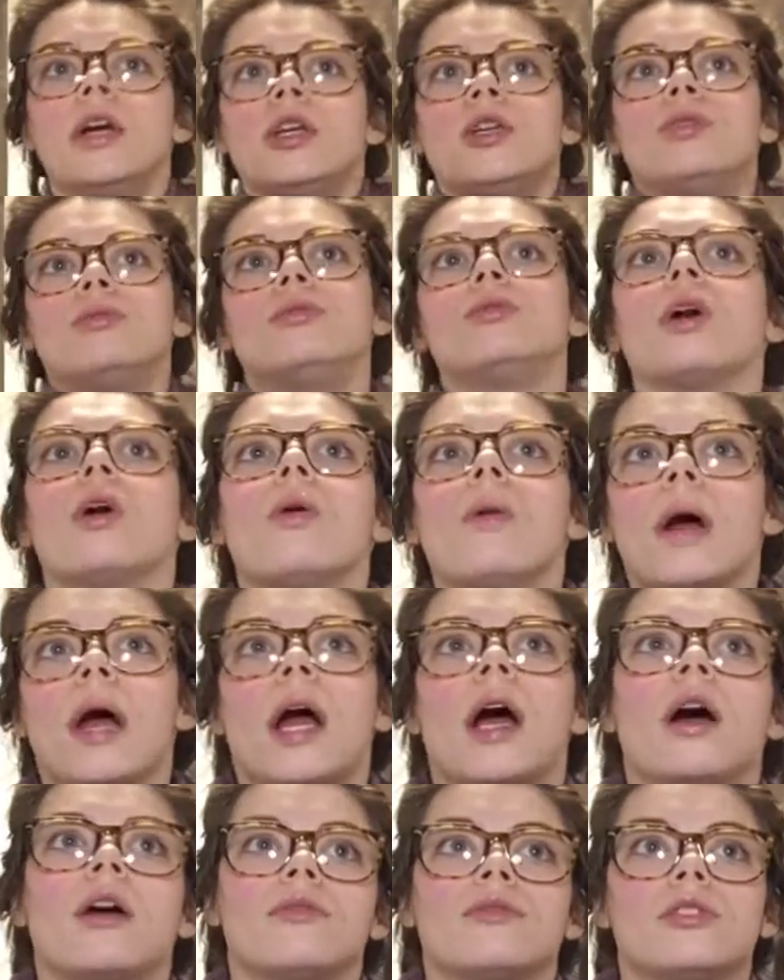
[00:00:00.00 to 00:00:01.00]
You don't
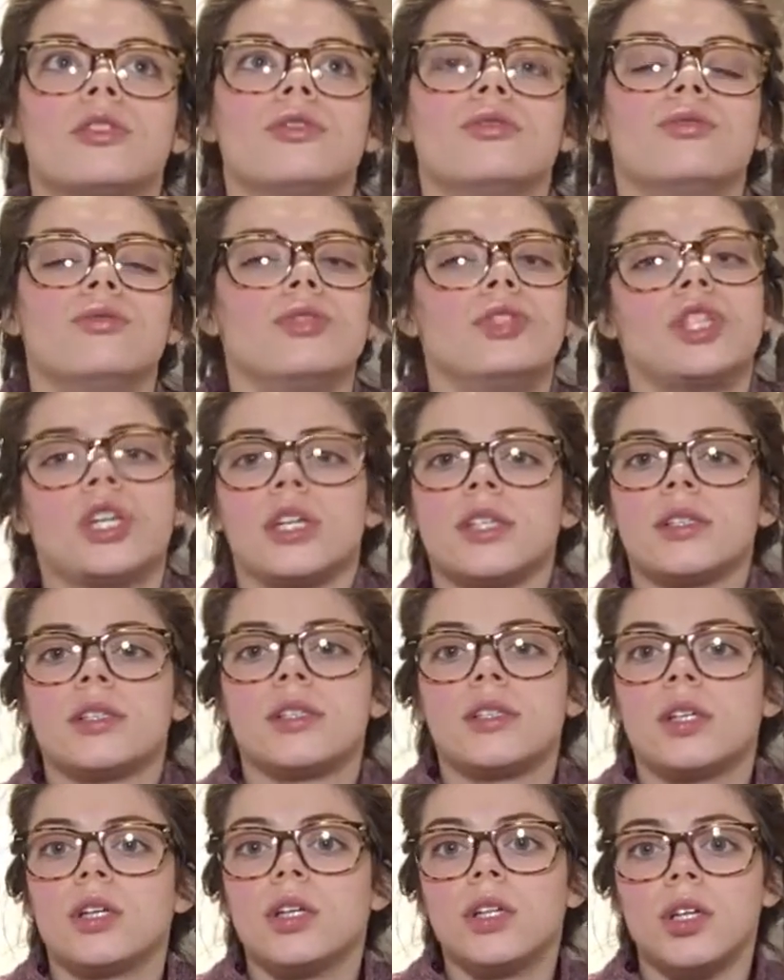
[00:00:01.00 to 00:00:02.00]
have to
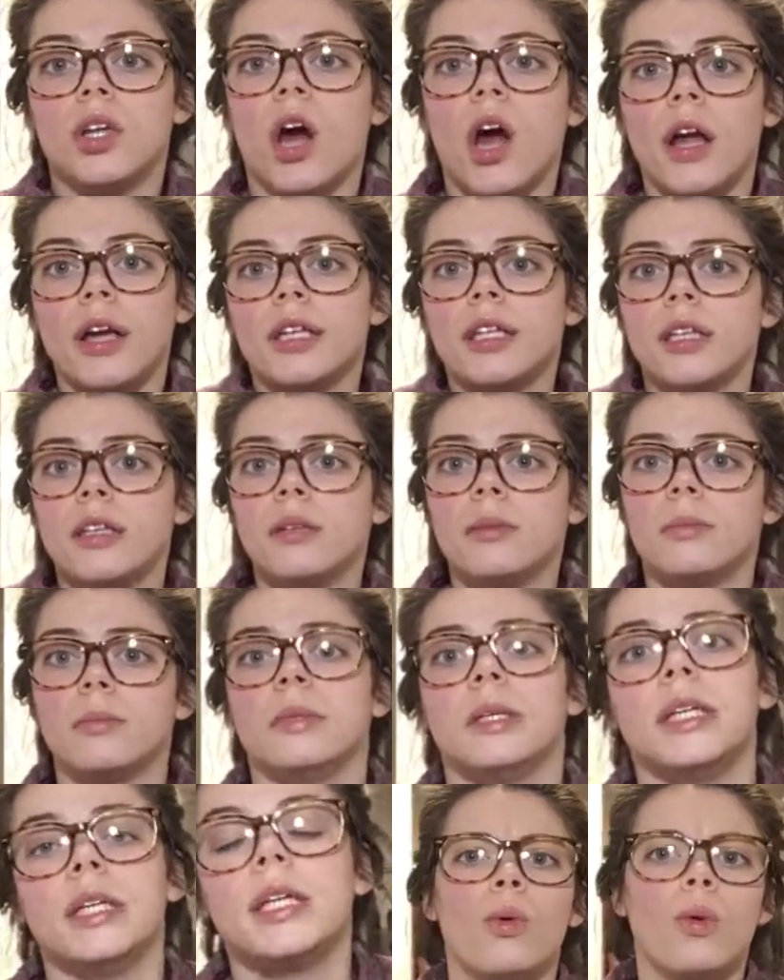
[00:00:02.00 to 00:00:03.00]
just not eat
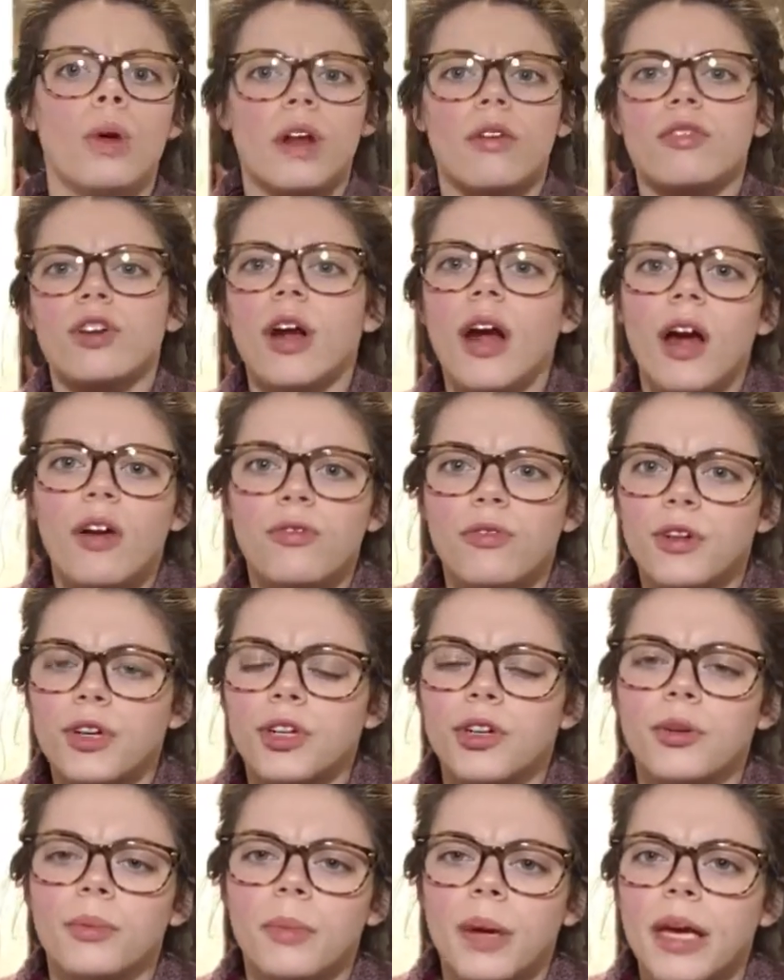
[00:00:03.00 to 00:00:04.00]
meat. Whatever effort
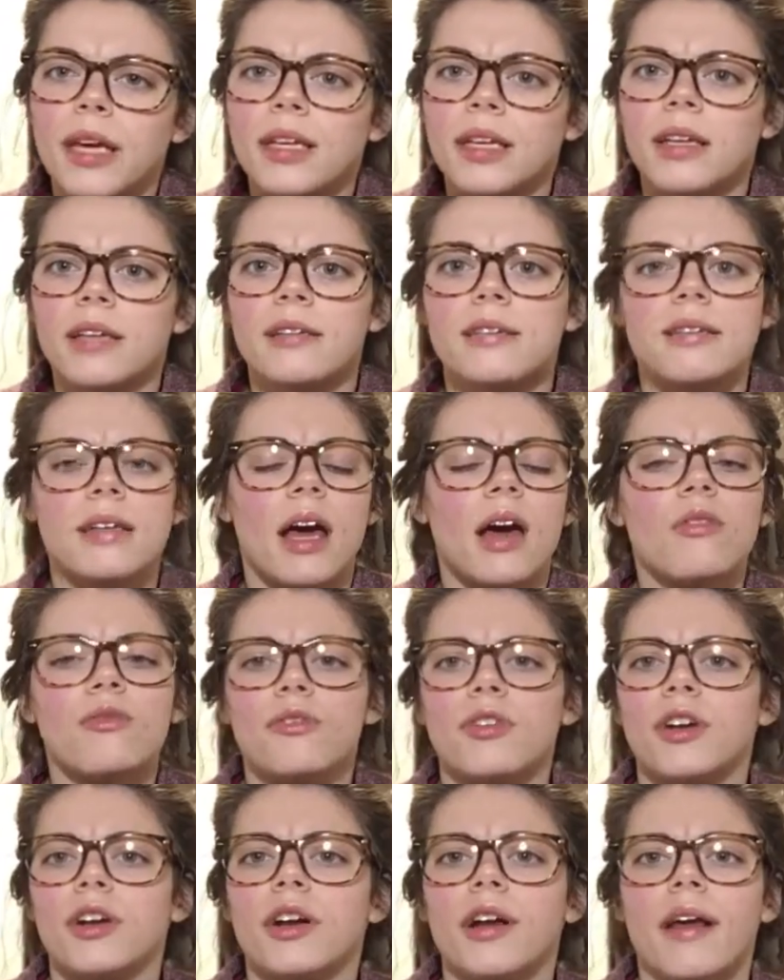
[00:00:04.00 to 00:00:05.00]
you're making is
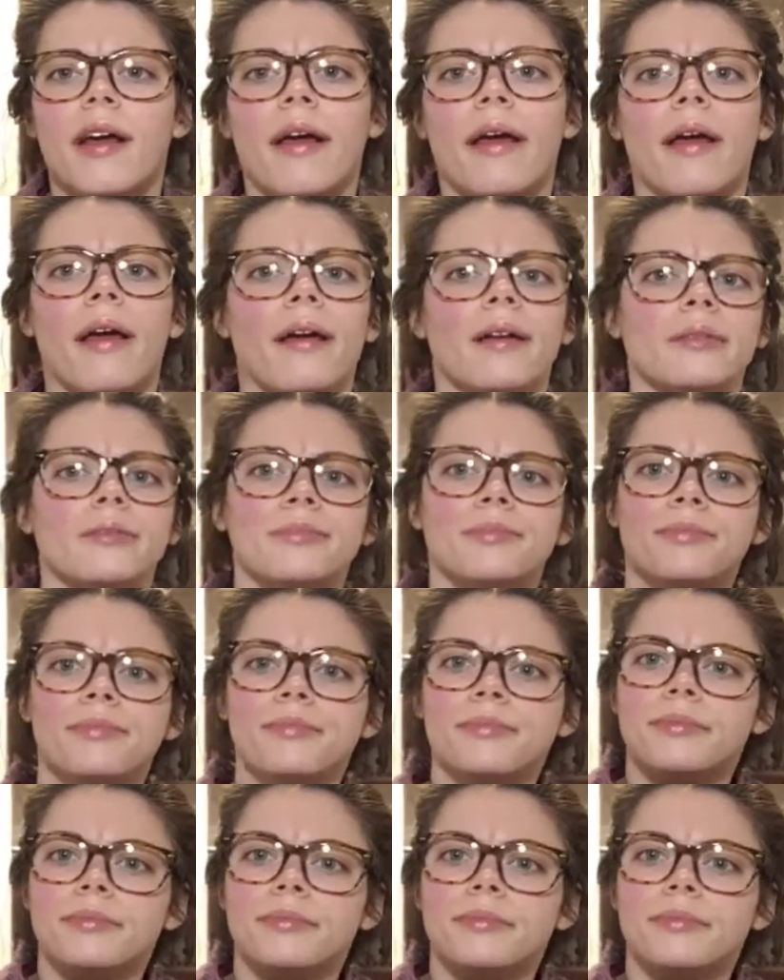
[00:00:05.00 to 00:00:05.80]
effort, and